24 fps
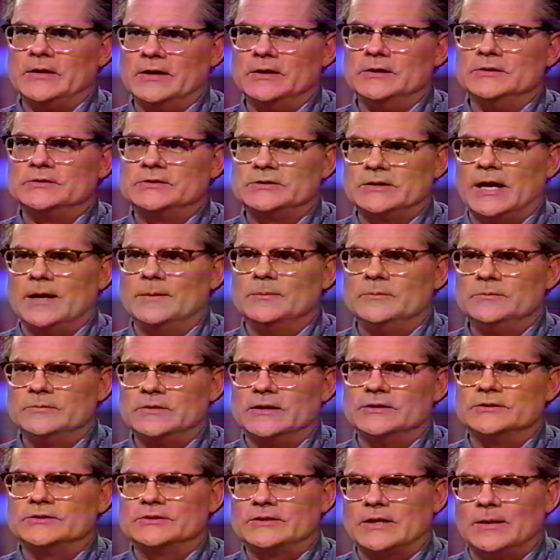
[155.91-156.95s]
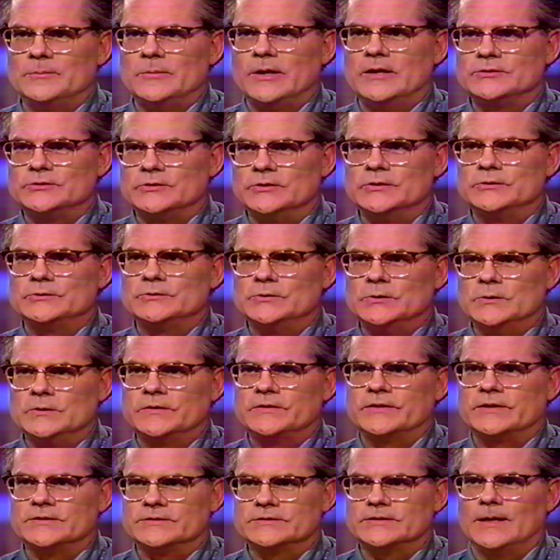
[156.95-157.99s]
there's some measure of
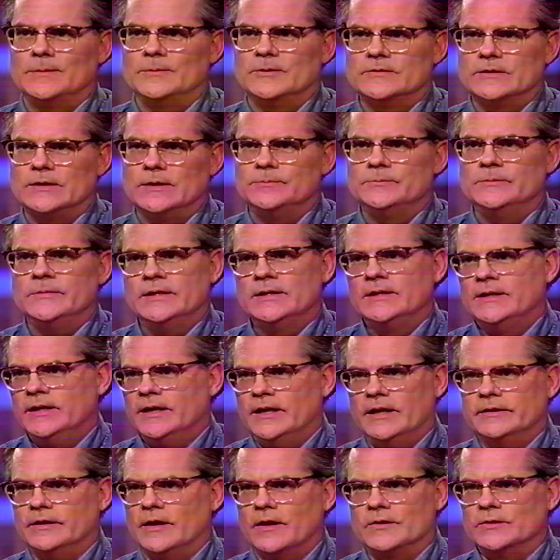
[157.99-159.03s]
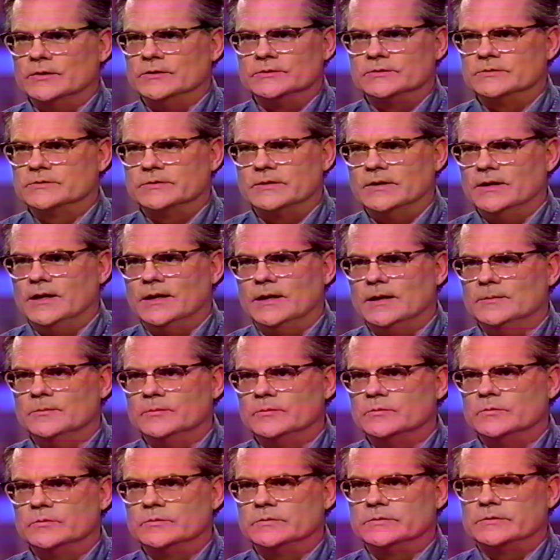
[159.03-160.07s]
truth to some of them, and others
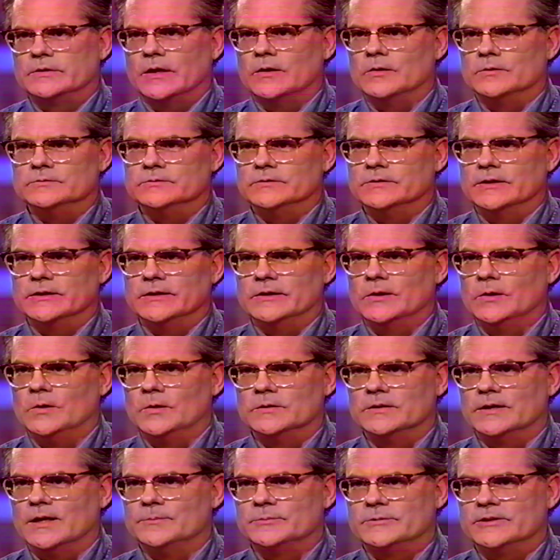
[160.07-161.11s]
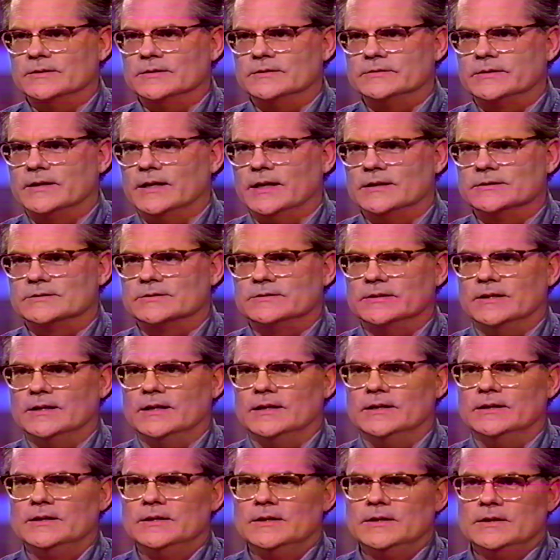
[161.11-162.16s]
don't really hold up to the test.
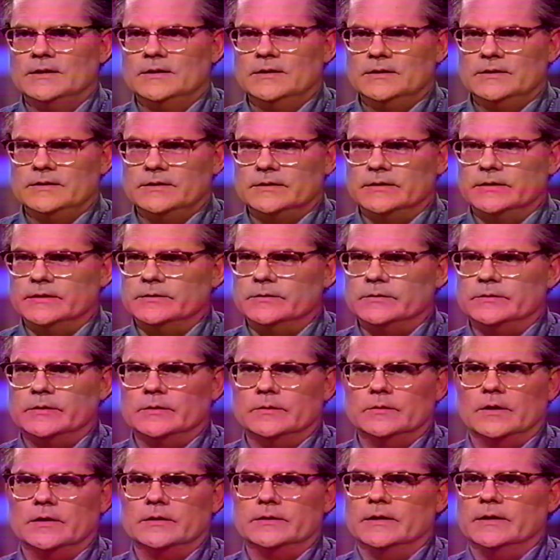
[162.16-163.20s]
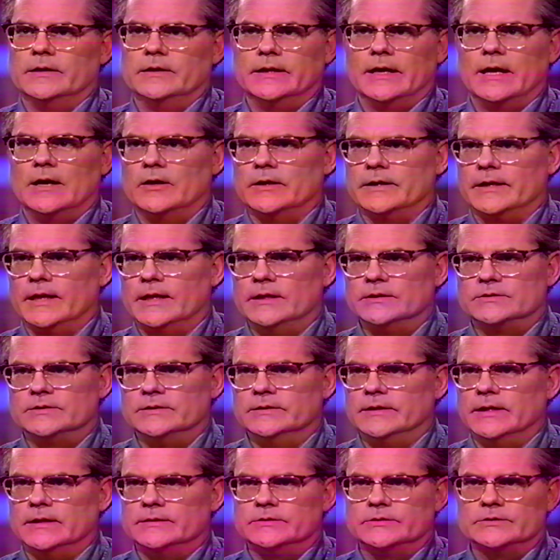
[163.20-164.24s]
An
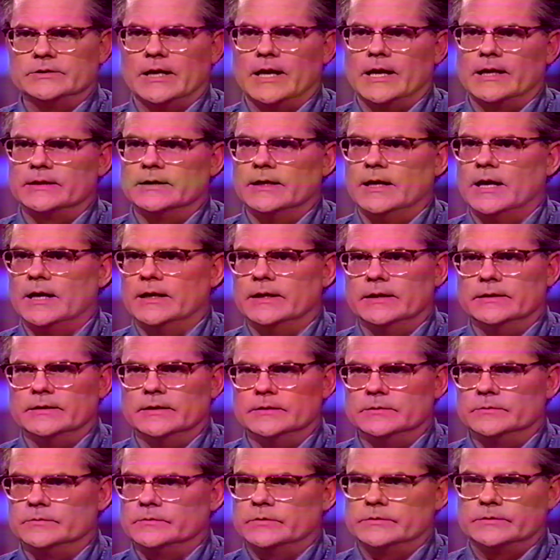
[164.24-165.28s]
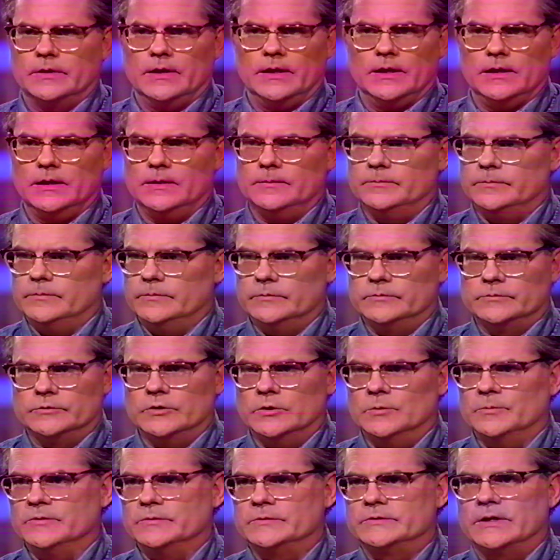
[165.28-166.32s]
allegation that Chagnon and a
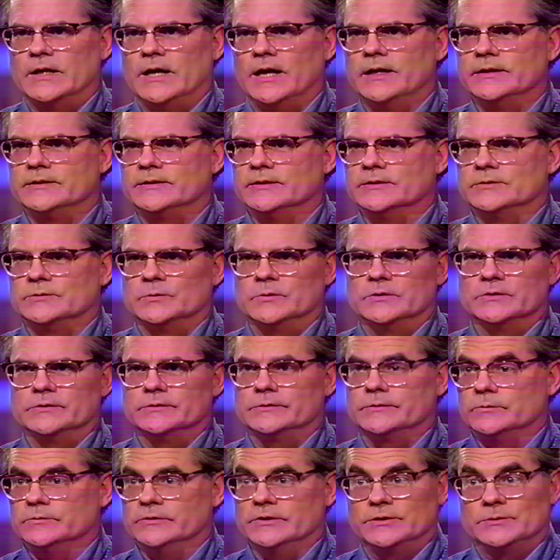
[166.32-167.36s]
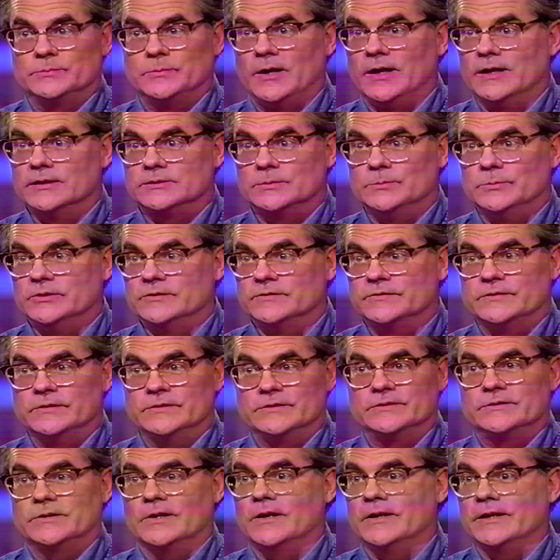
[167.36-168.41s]
group of scientists was responsible
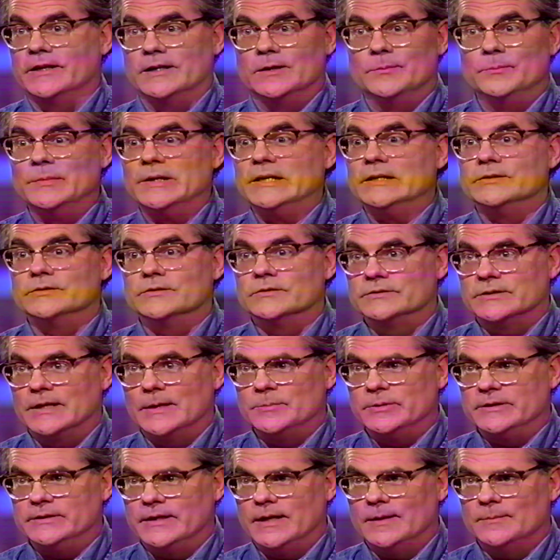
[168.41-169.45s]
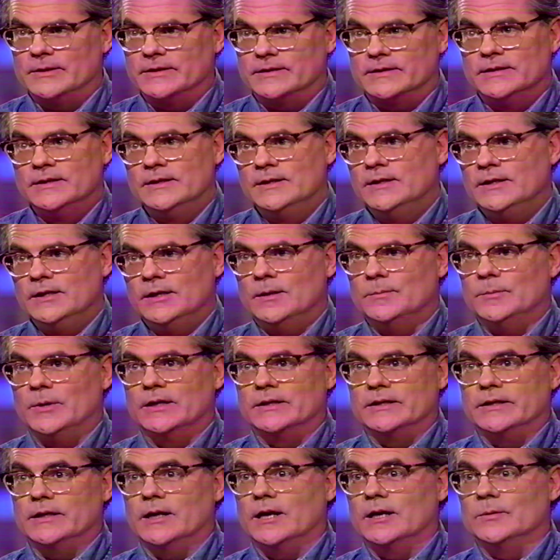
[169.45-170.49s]
for starting a measles epidemic
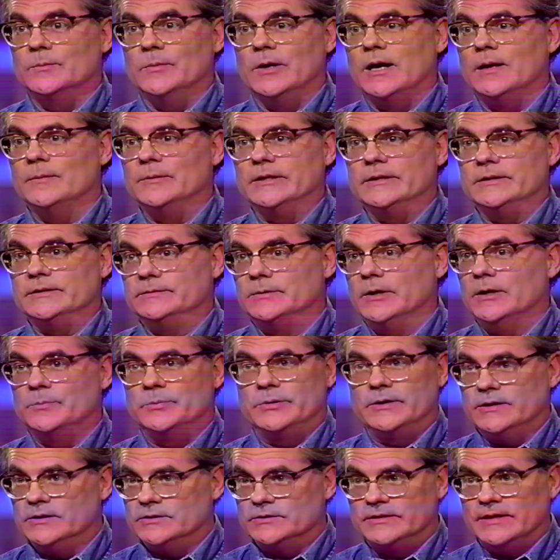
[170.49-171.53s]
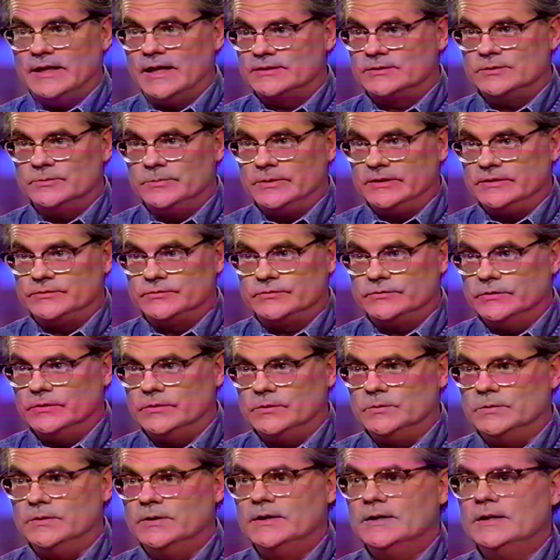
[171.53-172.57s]
among the Yanomami appears not to be
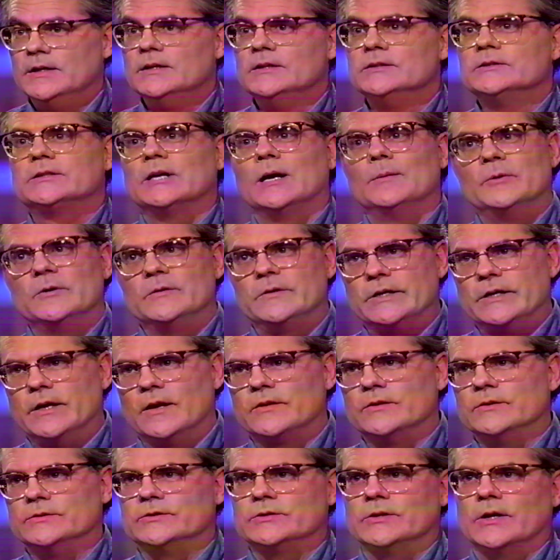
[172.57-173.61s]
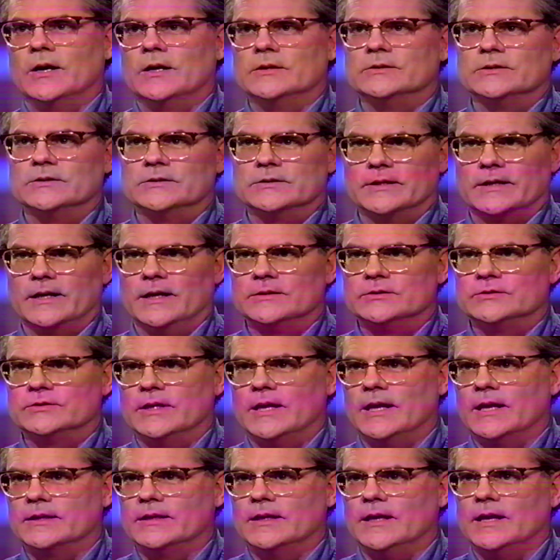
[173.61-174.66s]
true. Some of the other charges against
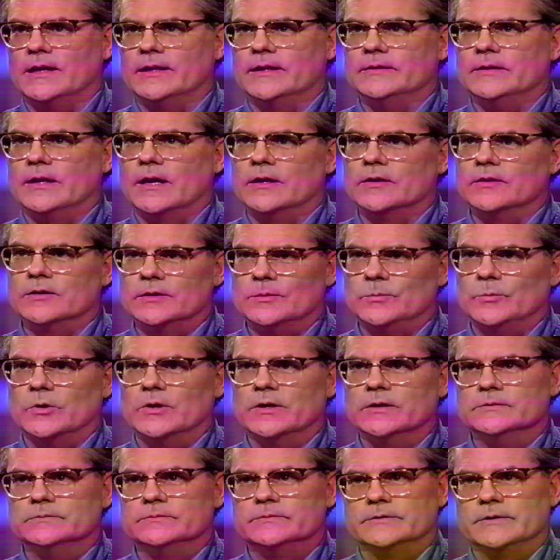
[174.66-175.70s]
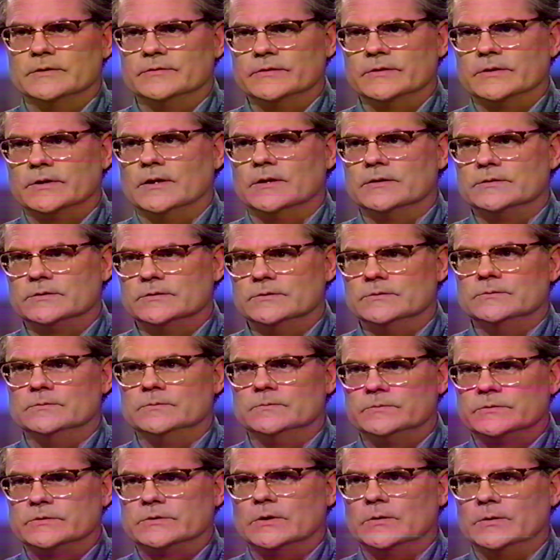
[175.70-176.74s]
Chagnon are a little more difficult
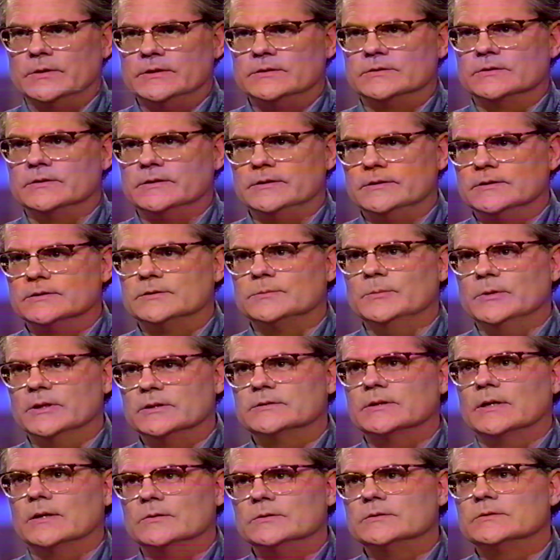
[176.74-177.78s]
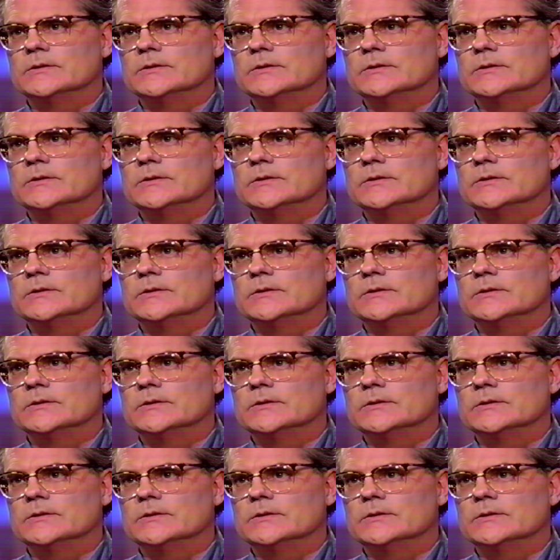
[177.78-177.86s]
to so easily dismiss, I